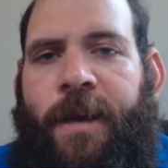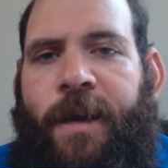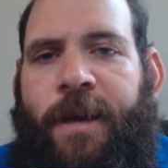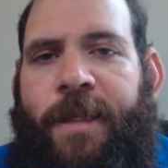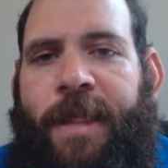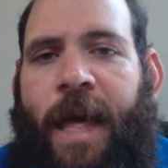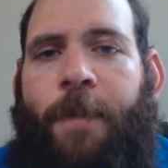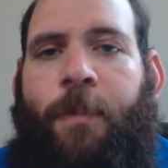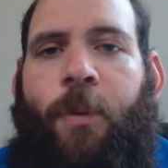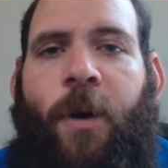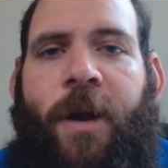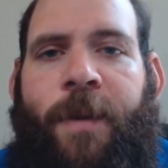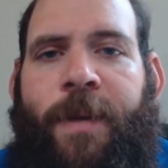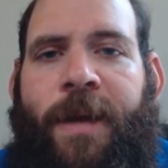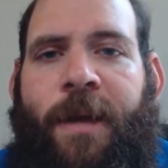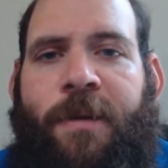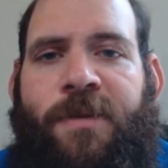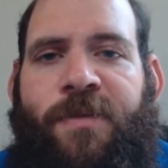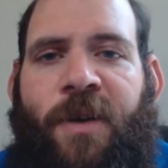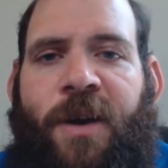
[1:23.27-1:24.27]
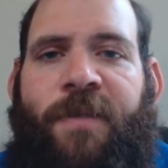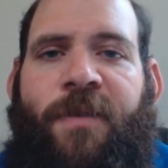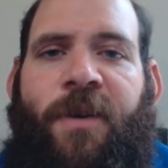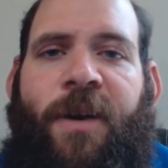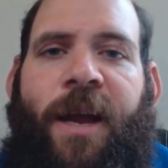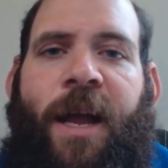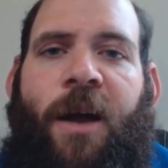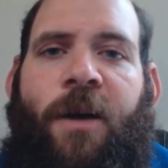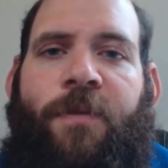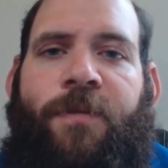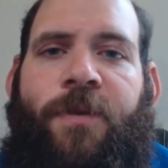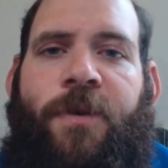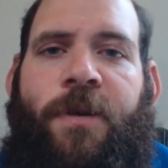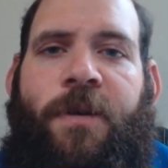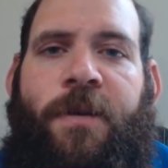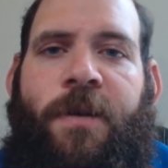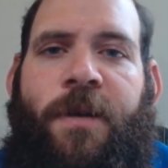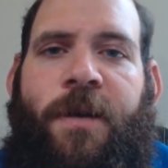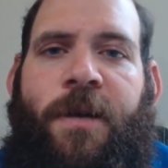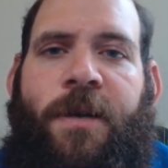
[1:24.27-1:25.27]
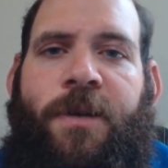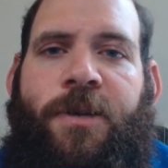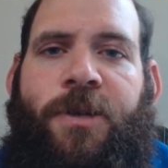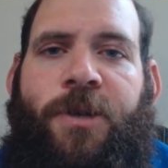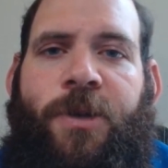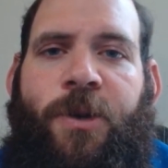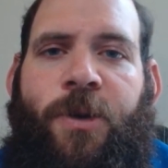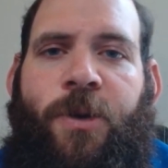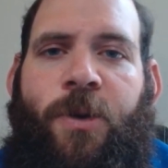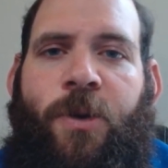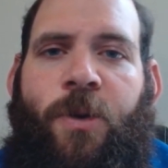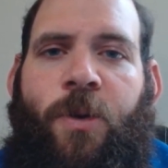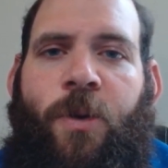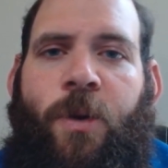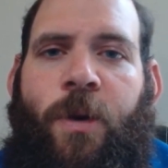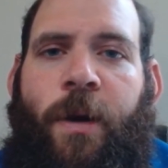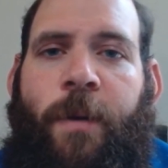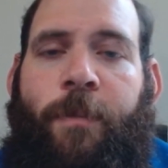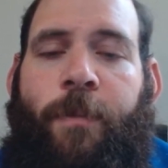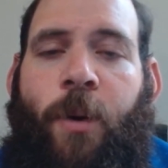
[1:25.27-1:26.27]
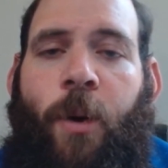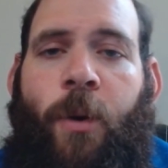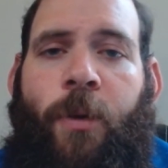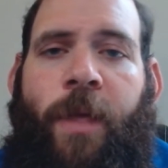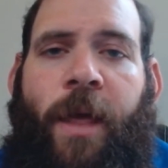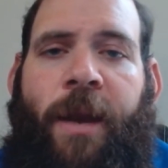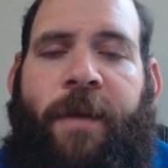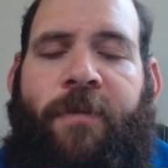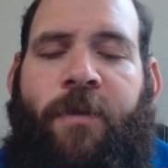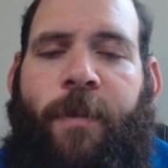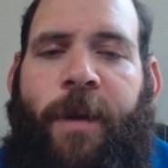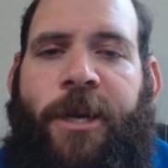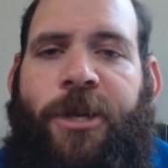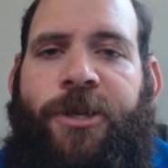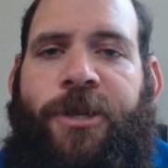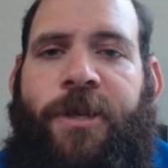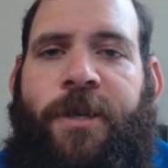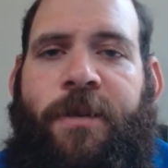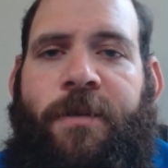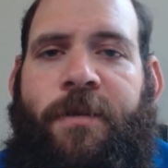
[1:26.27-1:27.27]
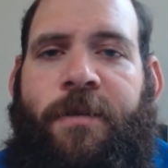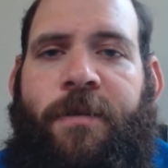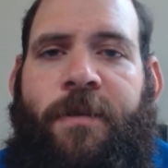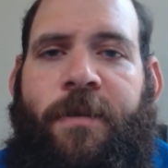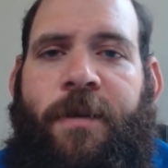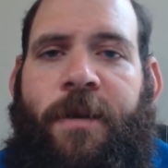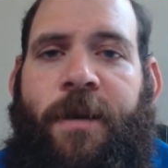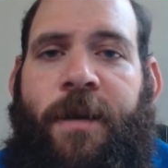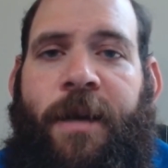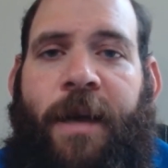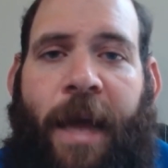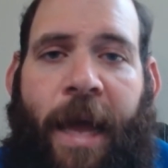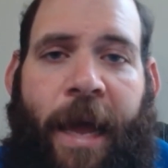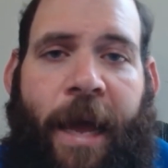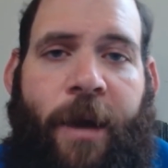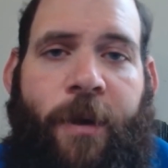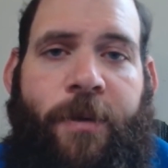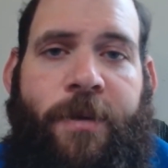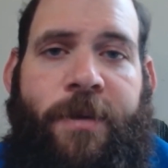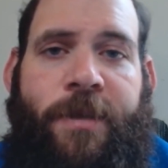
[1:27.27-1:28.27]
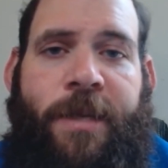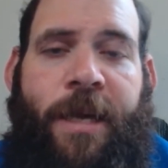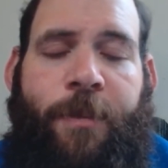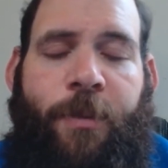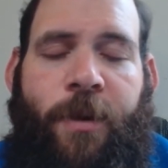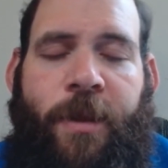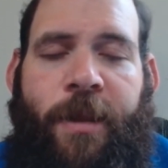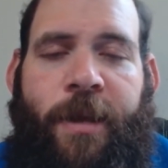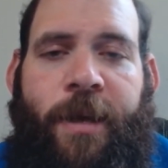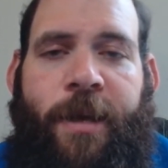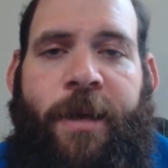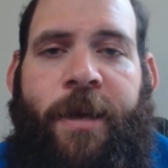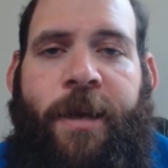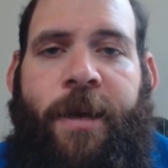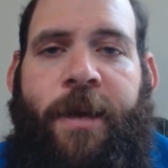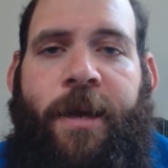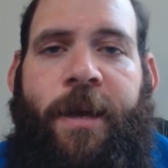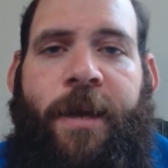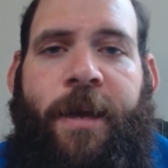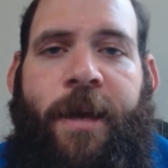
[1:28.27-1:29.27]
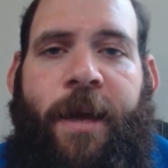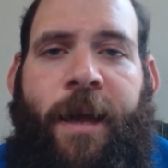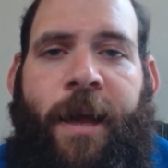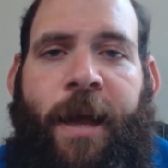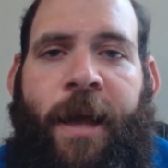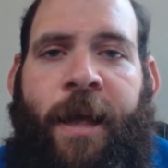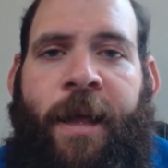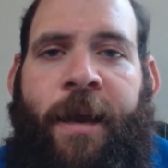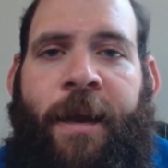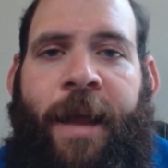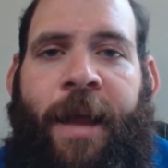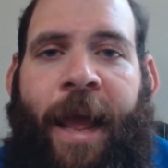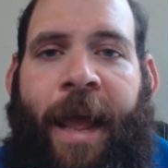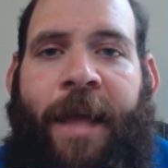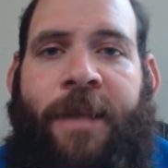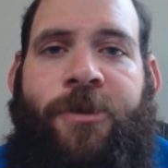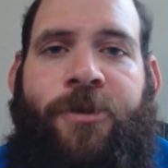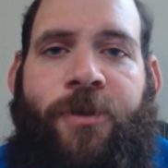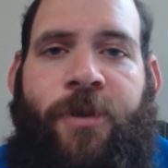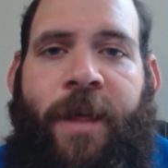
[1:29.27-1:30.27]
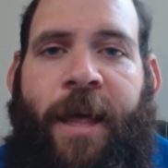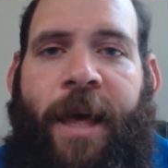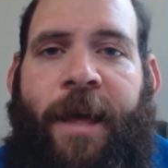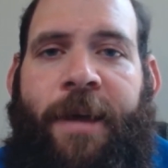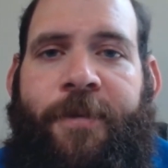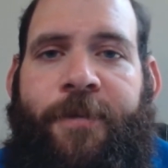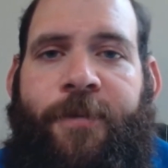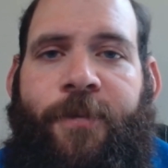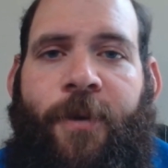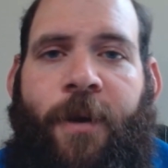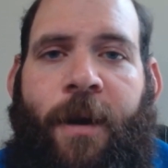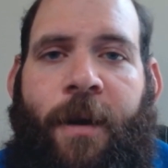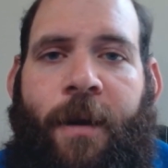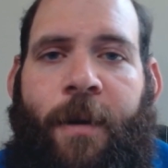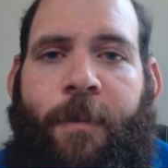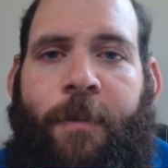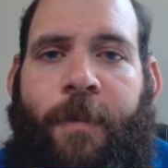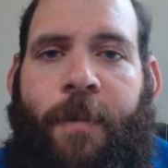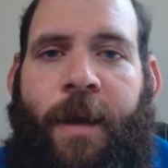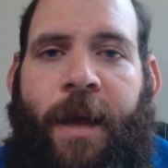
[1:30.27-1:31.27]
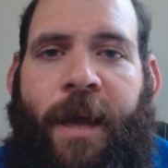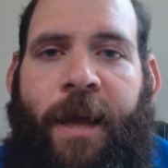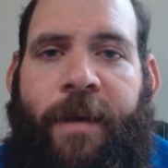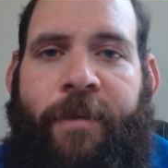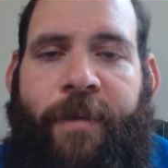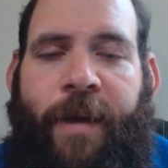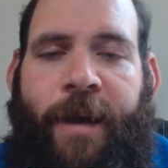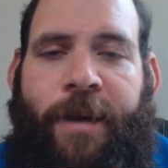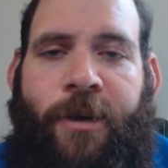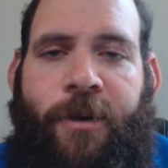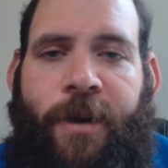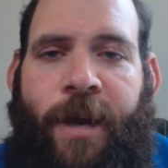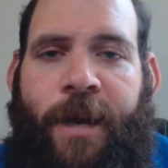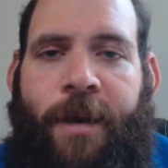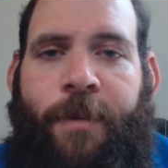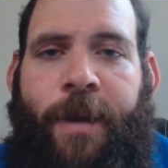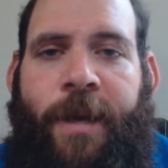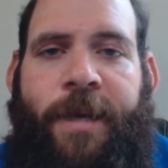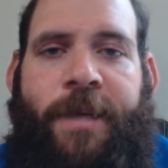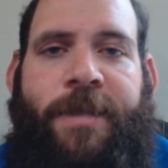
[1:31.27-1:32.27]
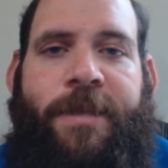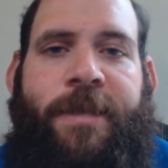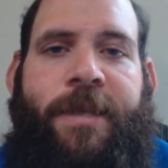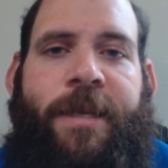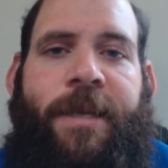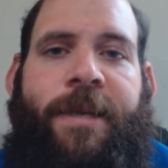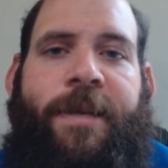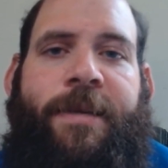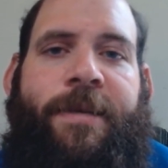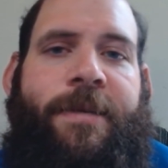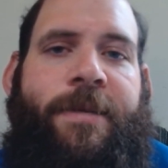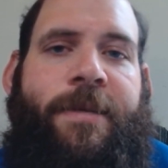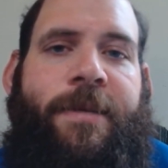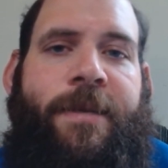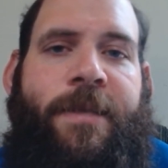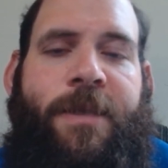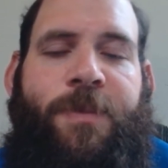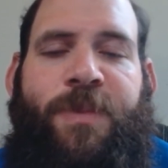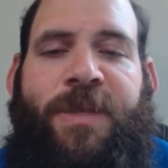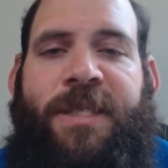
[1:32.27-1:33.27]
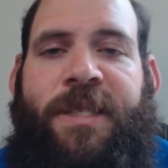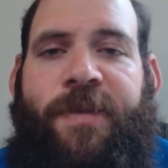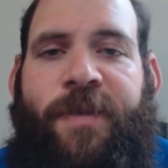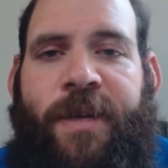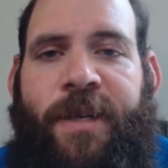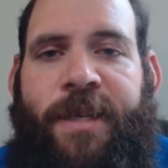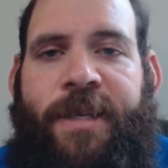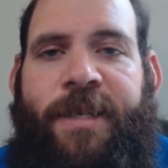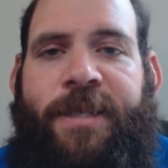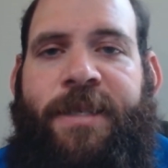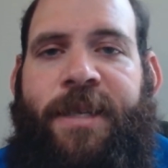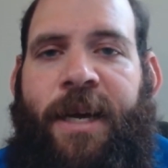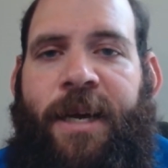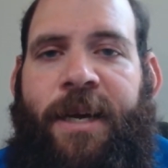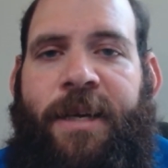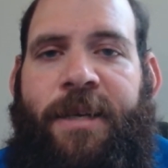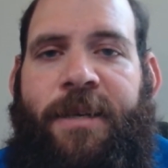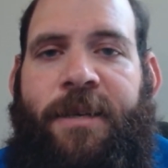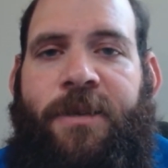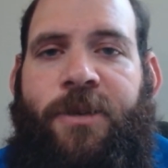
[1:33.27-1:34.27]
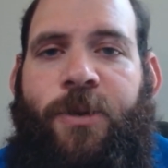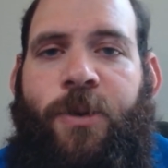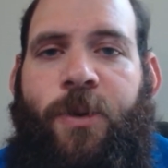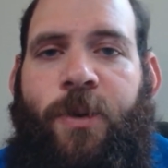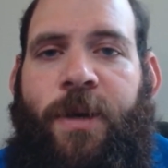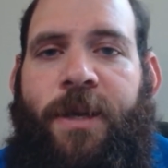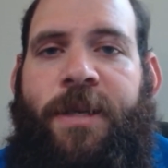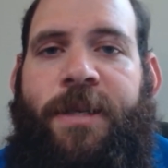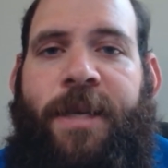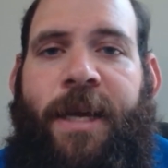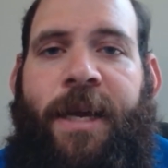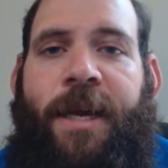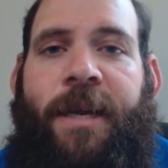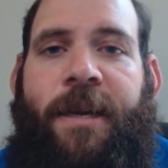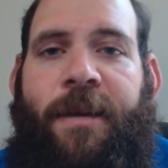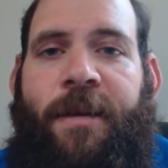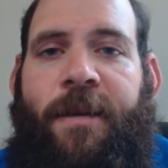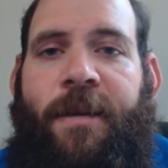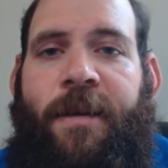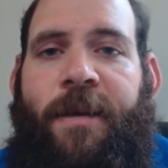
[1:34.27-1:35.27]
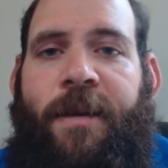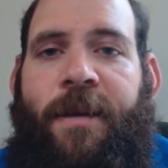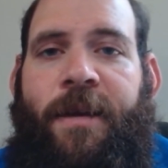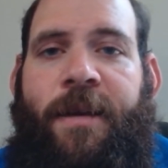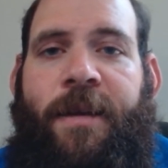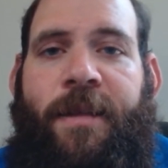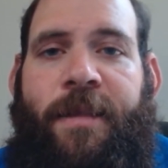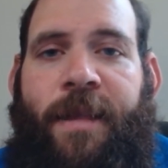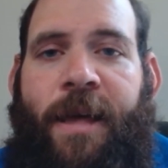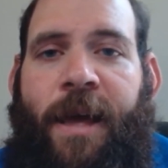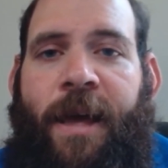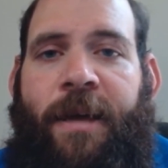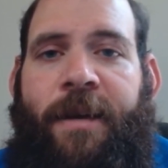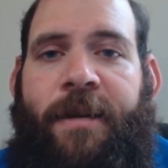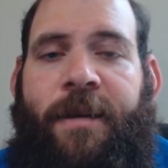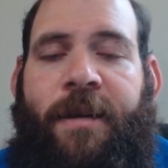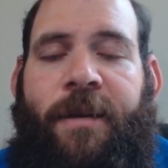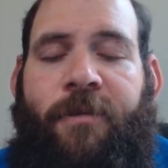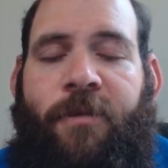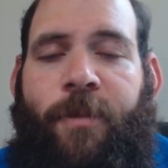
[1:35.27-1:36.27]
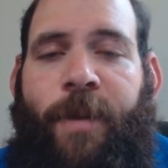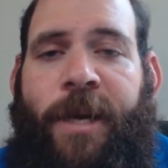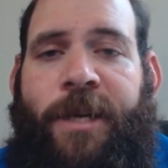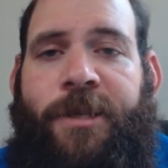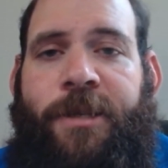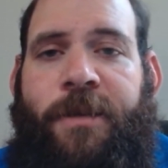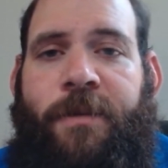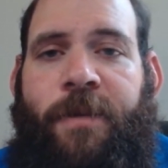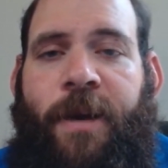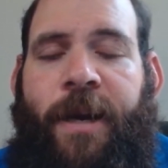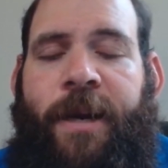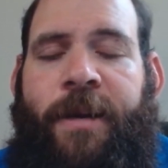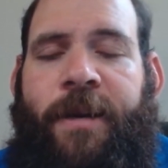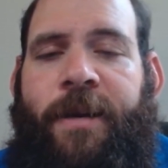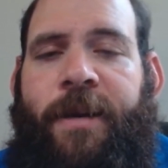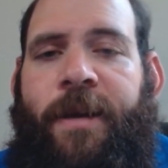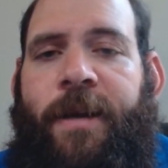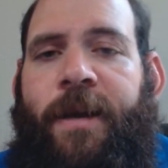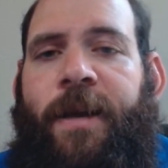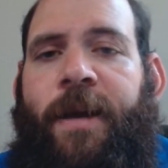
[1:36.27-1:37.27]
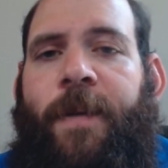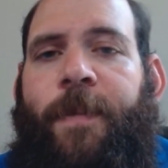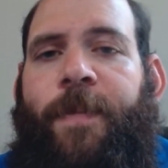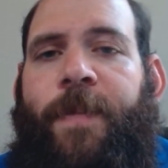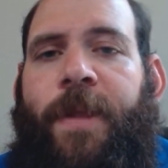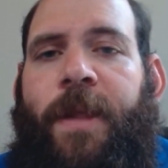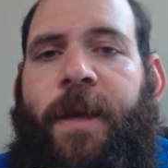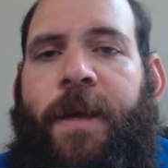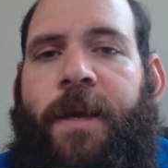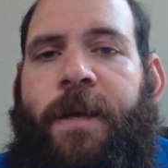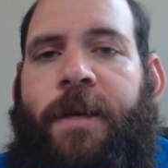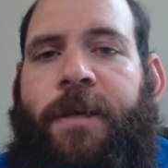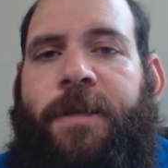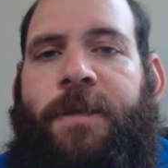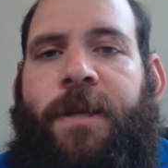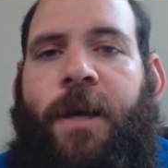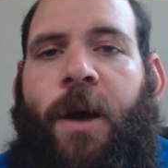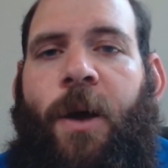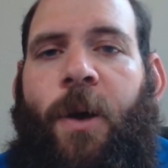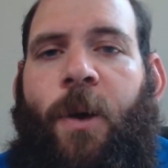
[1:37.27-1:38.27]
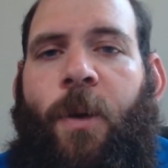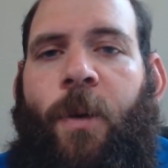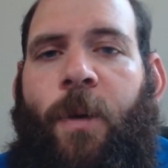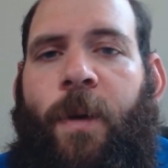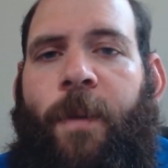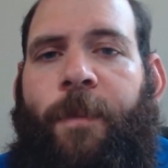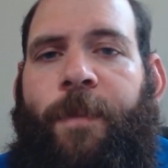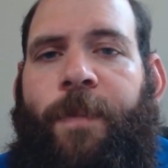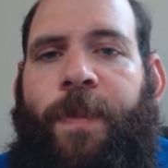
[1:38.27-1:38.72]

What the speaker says: at that point, it becomes very, very helpful to pull that information out separately and answer that from a vector database that is specifically designed to contain that information, right? So